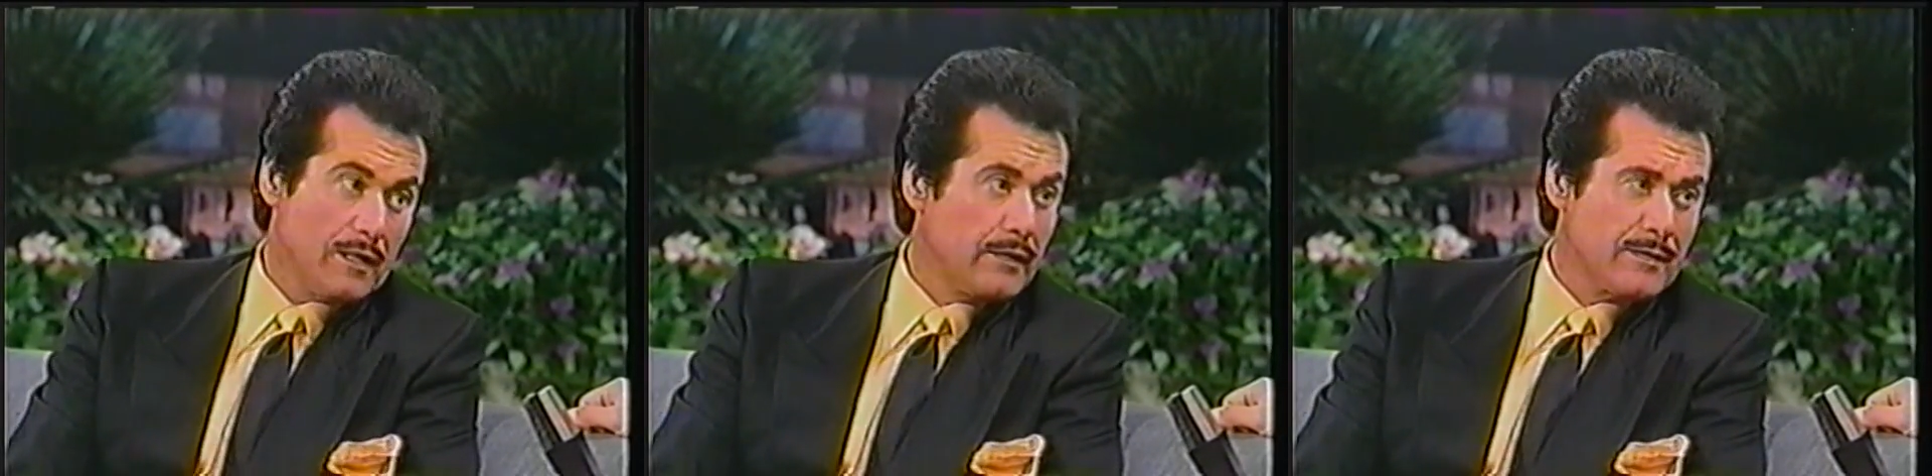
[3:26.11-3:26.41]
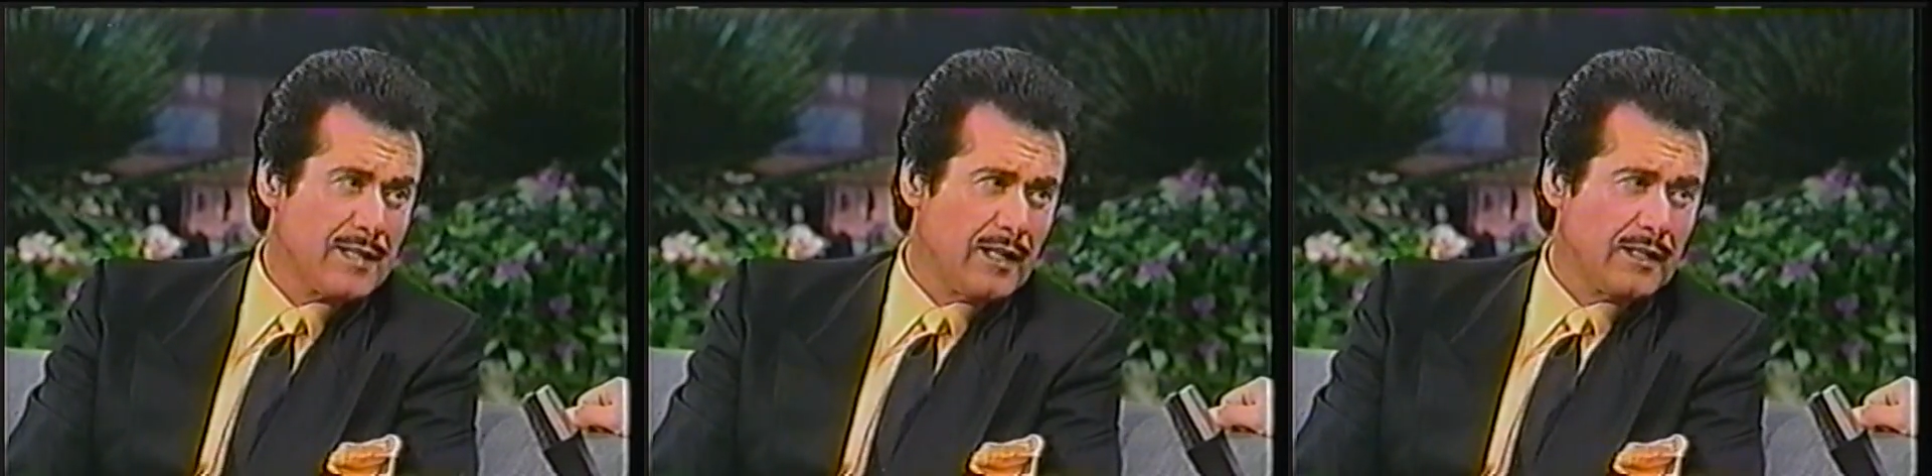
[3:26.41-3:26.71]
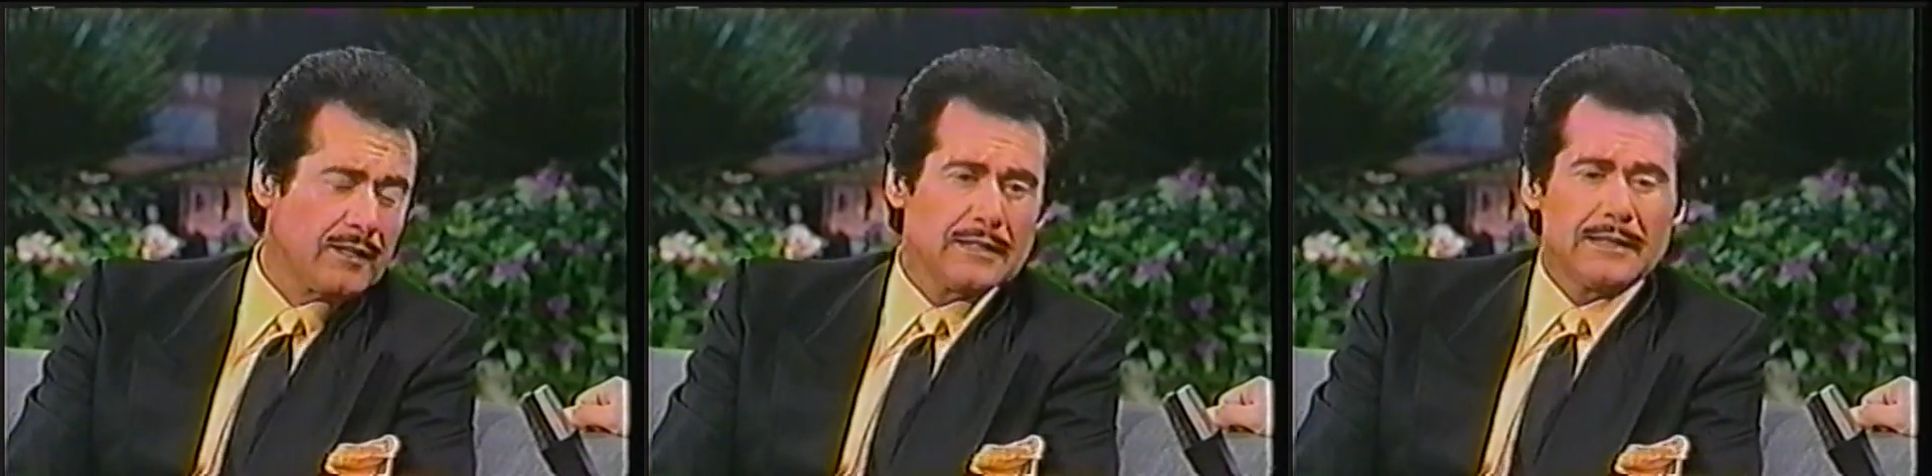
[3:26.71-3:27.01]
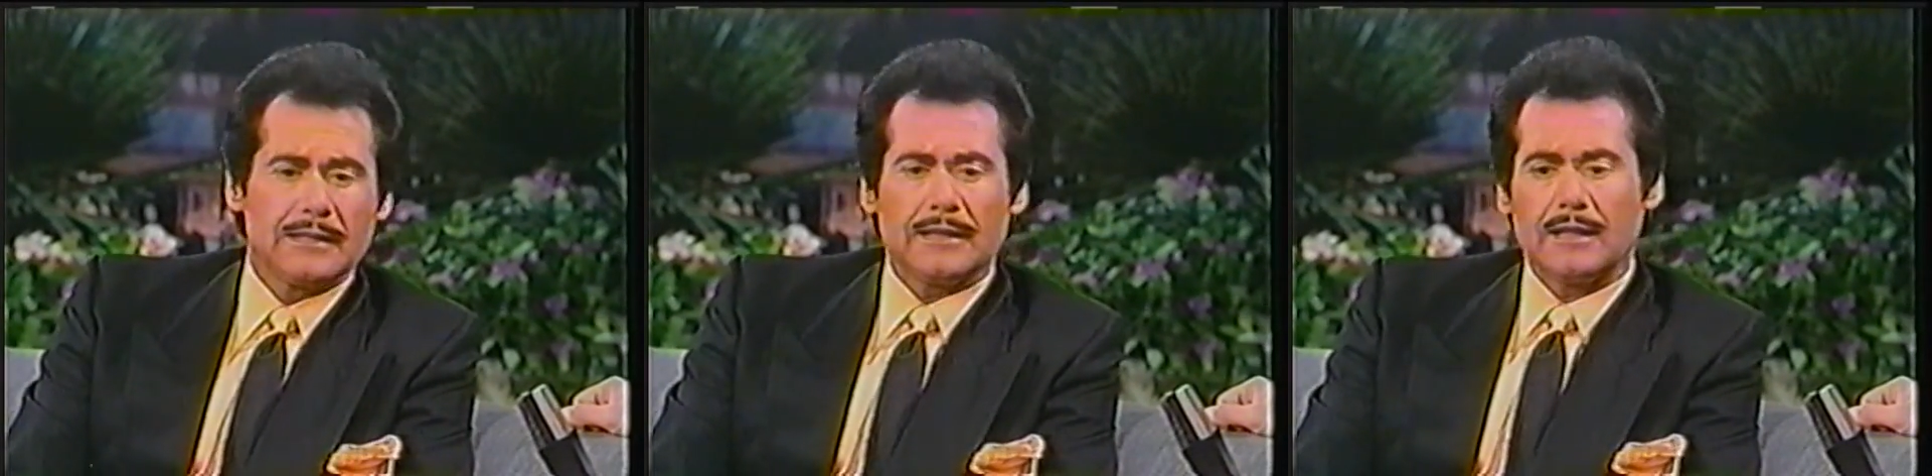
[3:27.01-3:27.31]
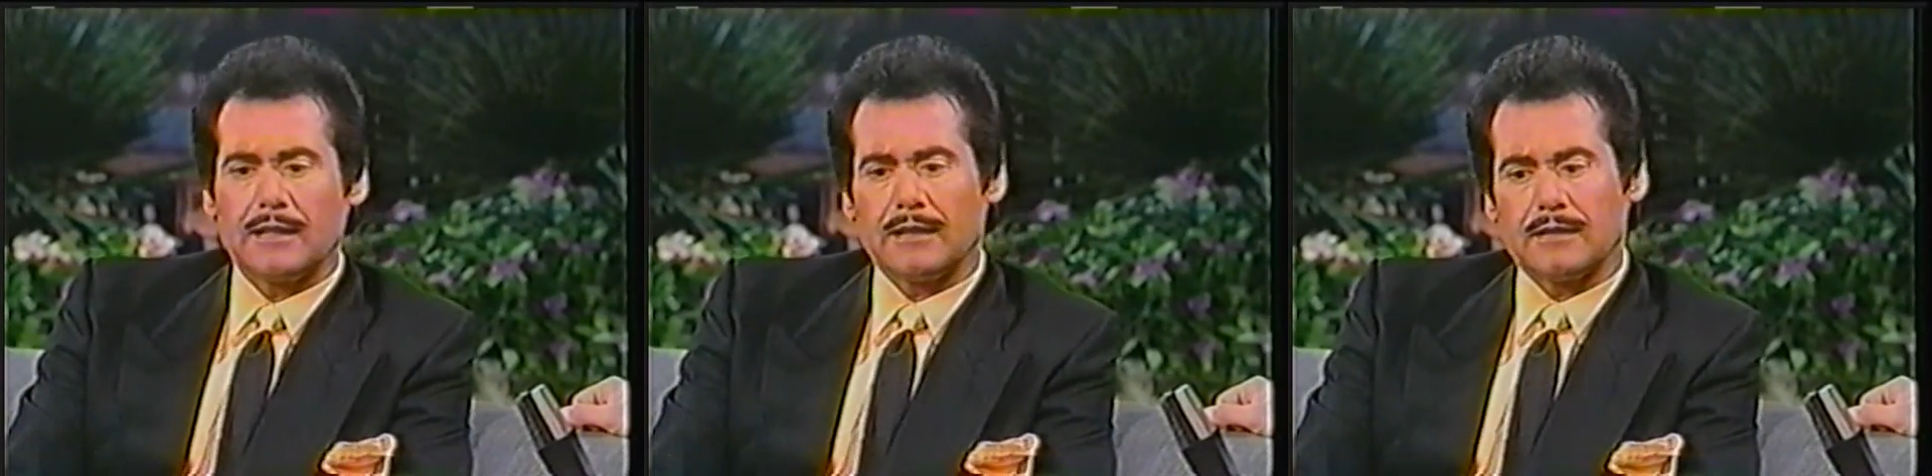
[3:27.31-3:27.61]
entertaining.
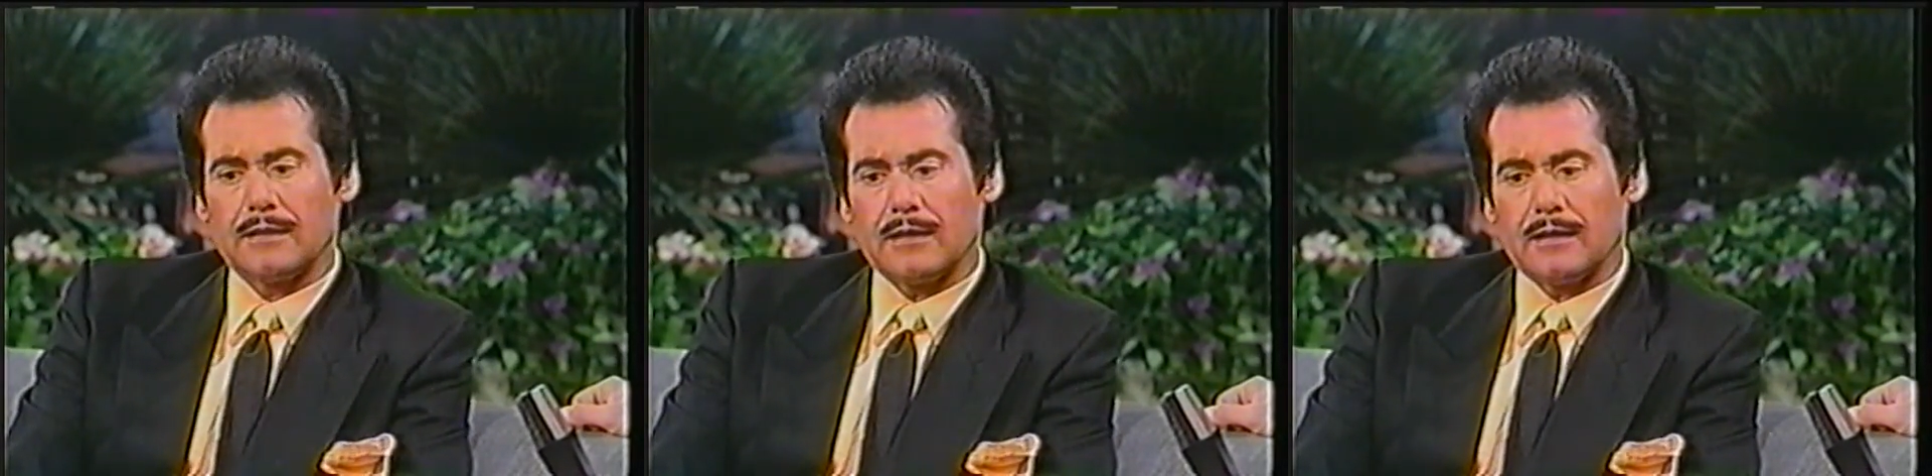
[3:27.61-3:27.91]
And